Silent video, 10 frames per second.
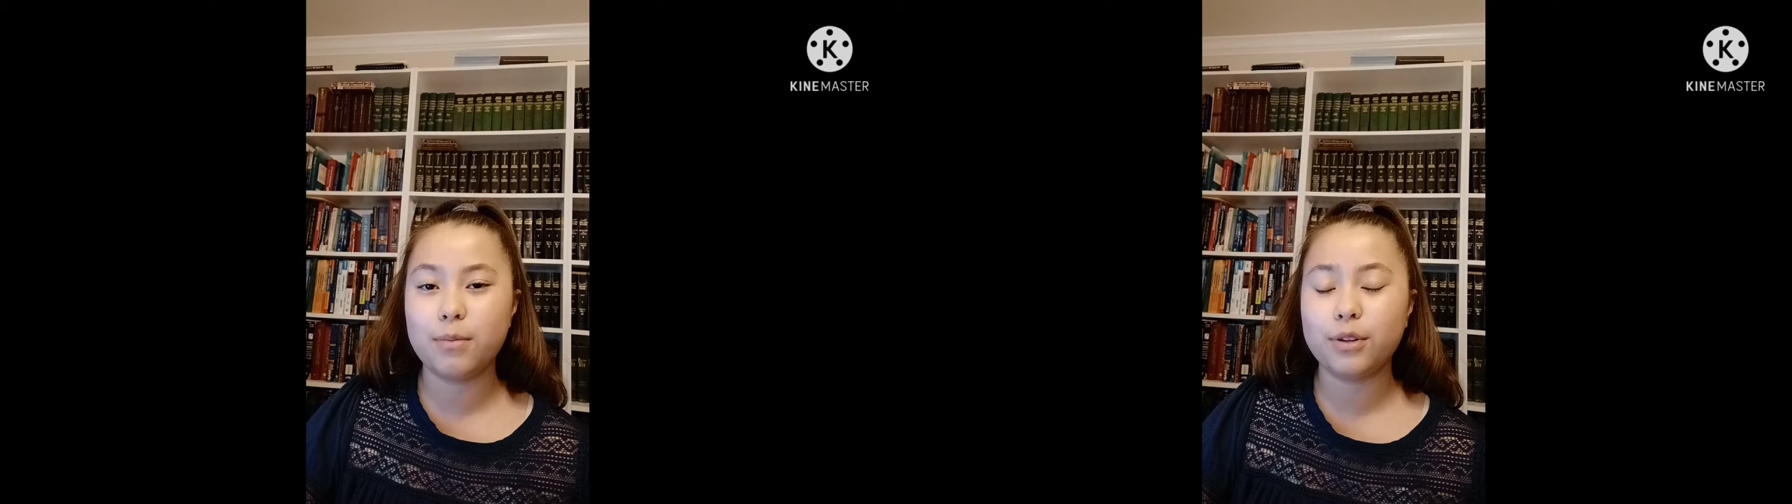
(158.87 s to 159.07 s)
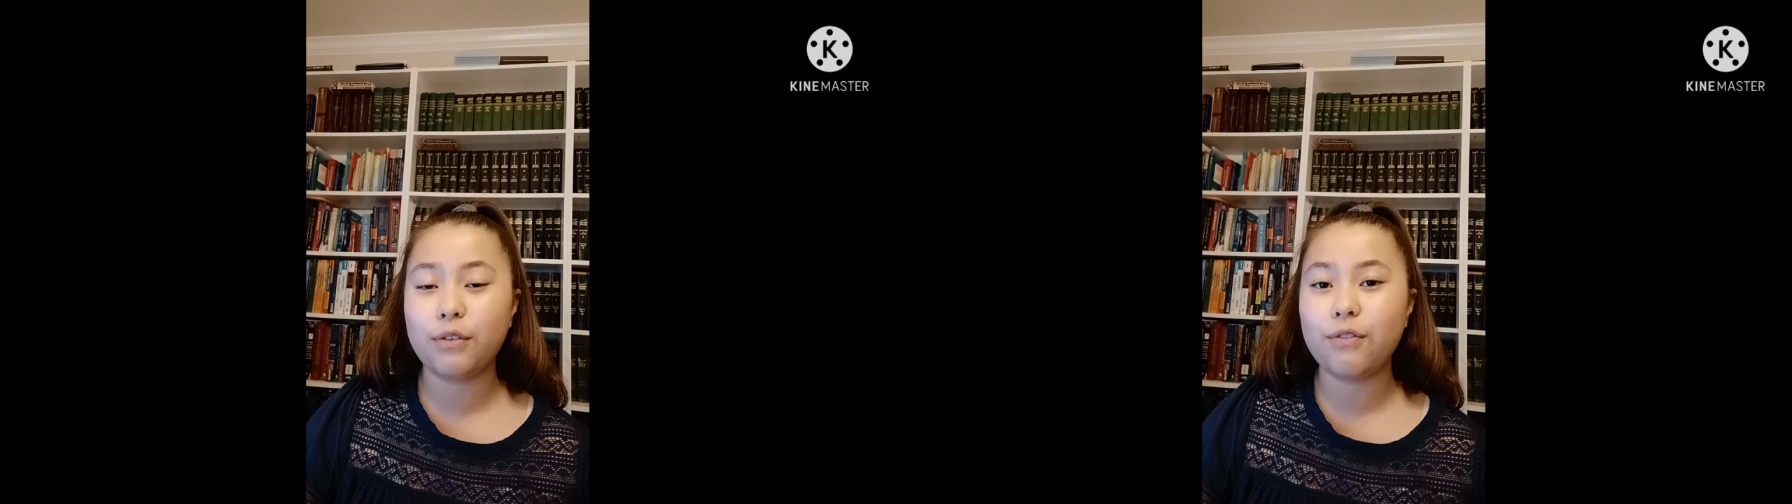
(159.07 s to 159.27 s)

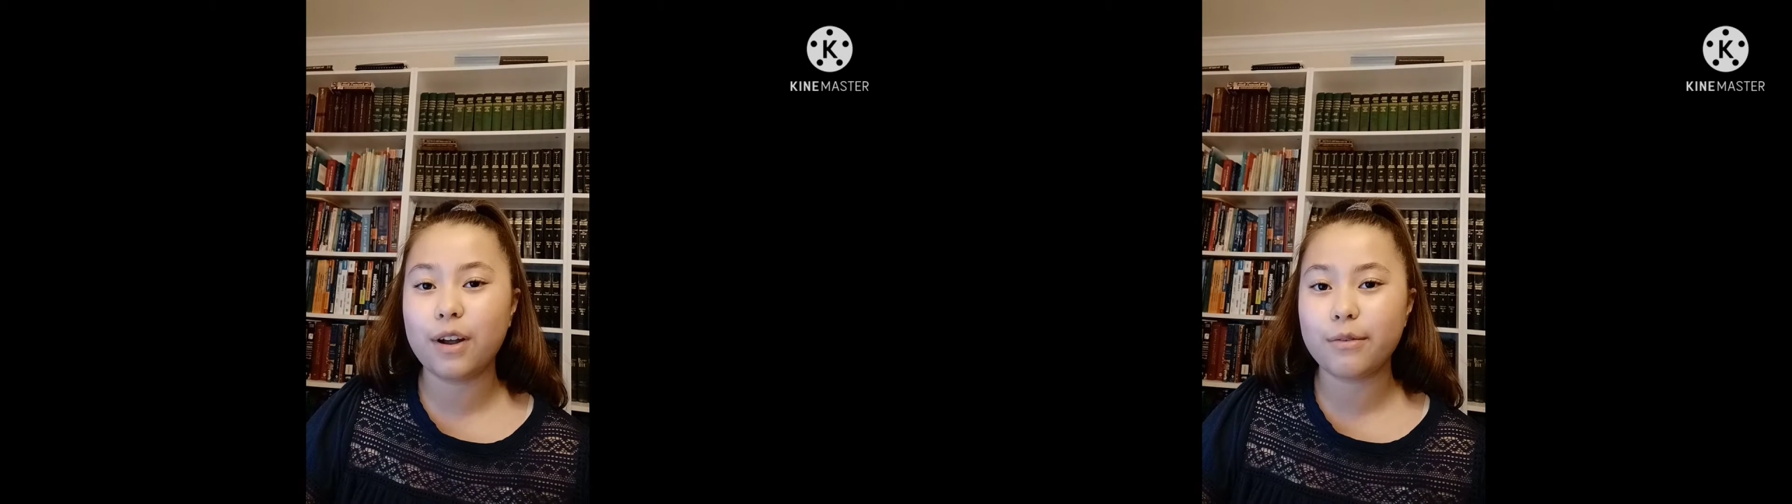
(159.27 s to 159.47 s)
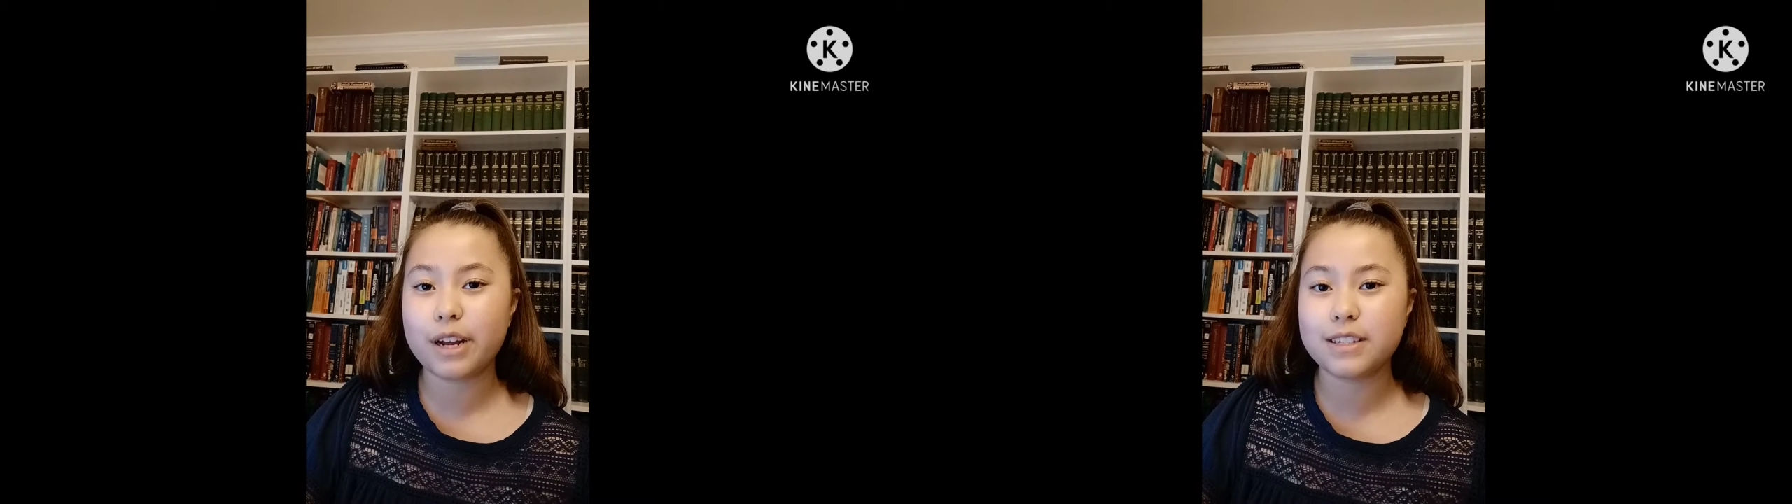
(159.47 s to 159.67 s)
able to
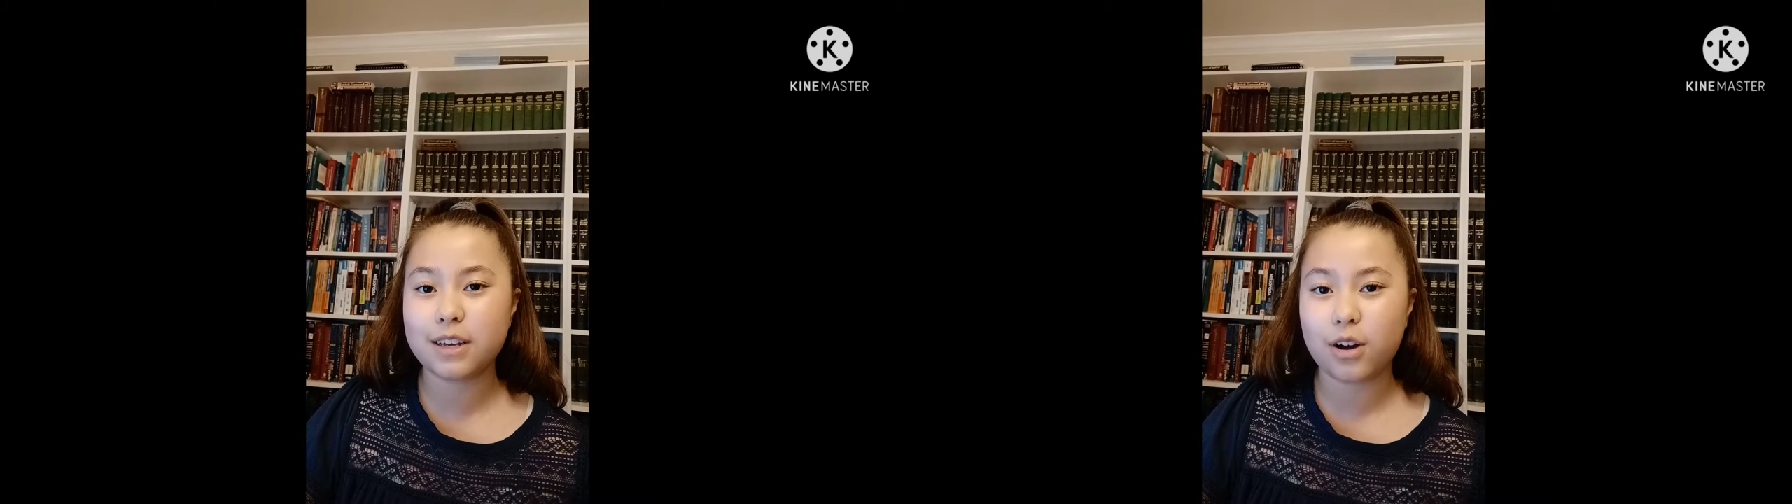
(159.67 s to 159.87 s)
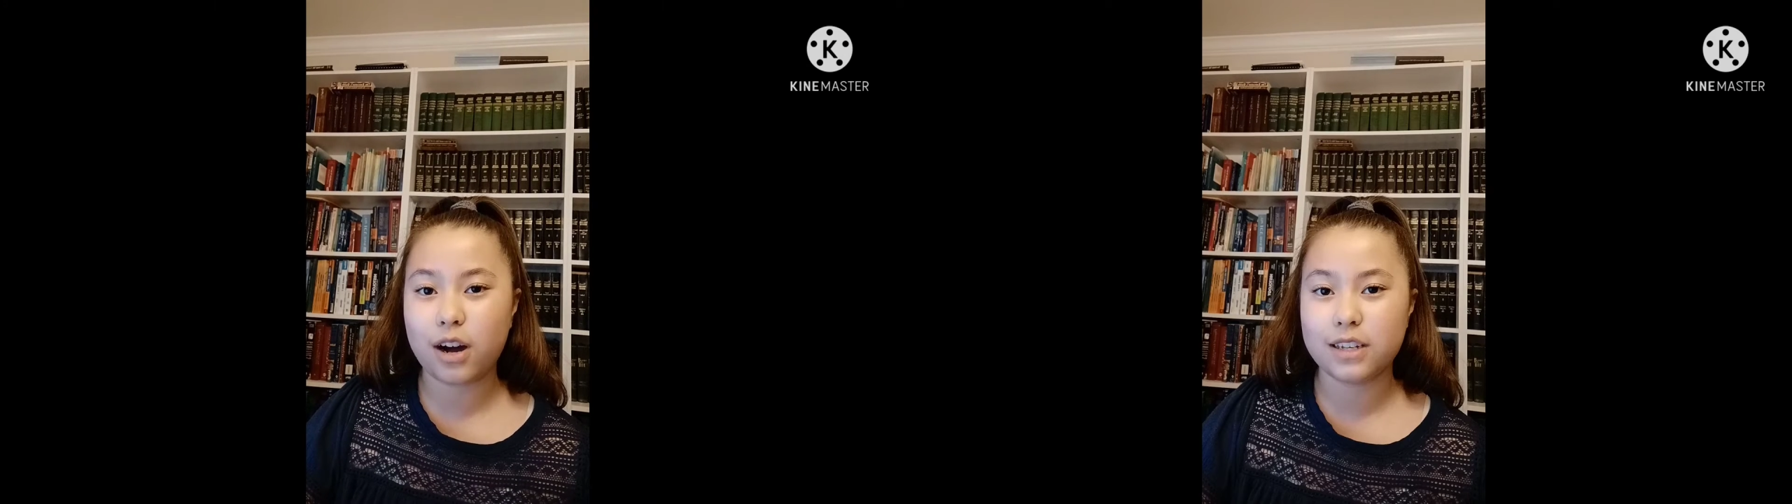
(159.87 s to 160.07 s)
fundraise the
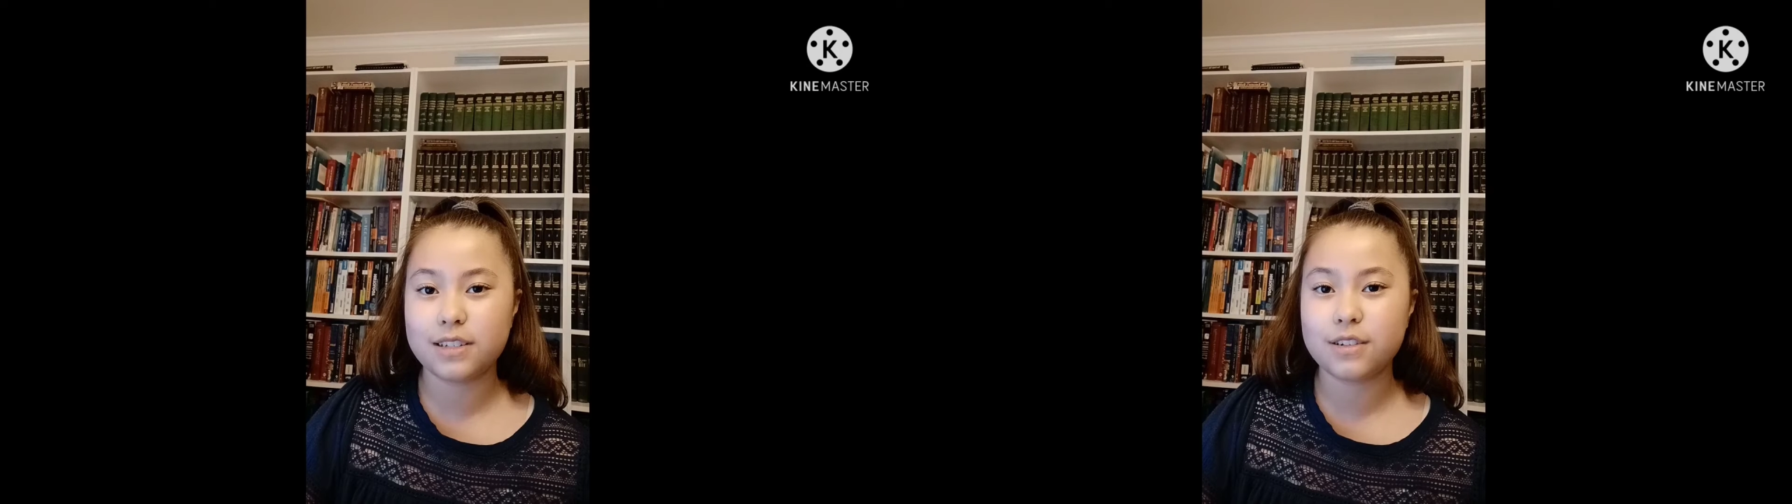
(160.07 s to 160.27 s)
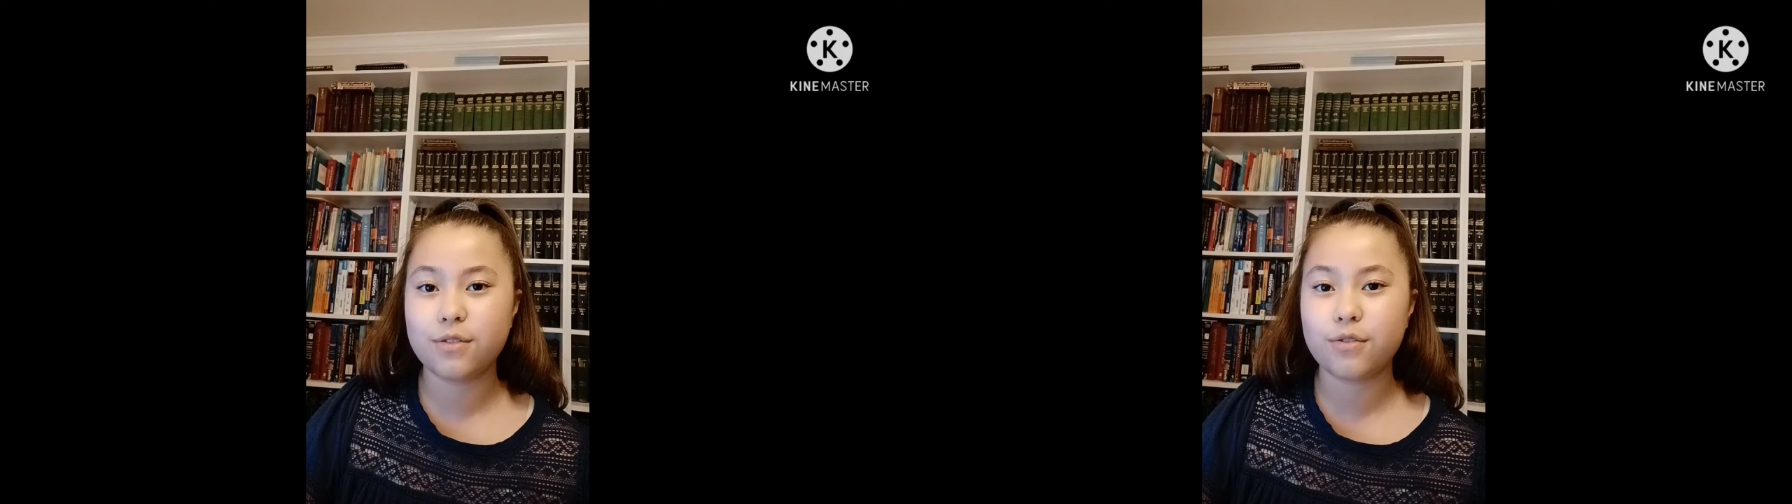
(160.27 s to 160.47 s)
cost